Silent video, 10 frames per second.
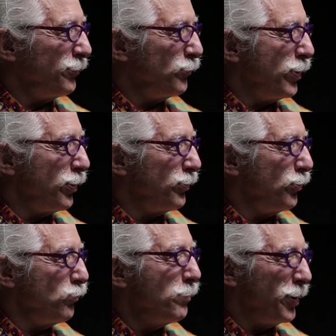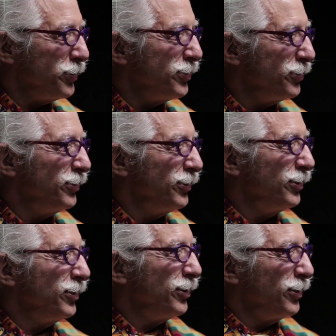Where the woman
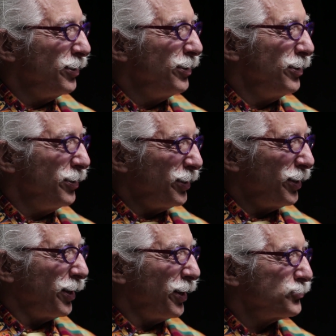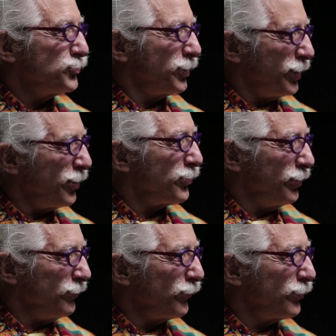is the
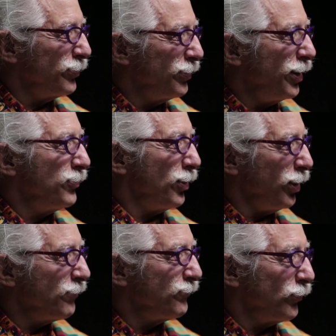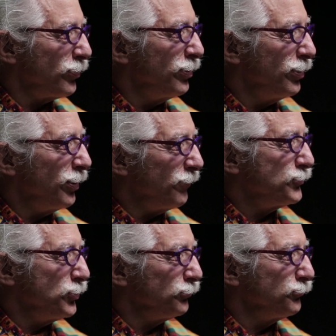caregiver and the lover
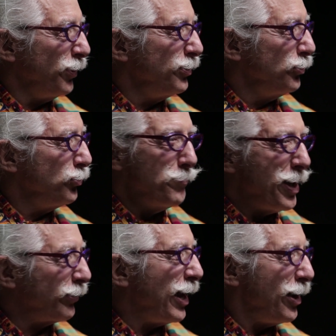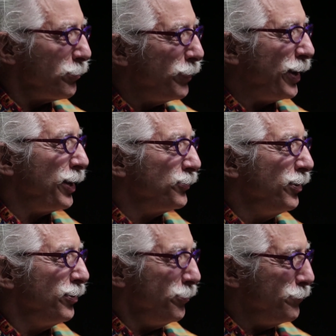of children, no matter how bad
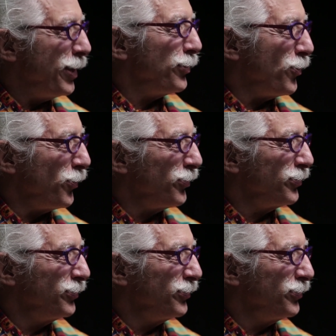the men are.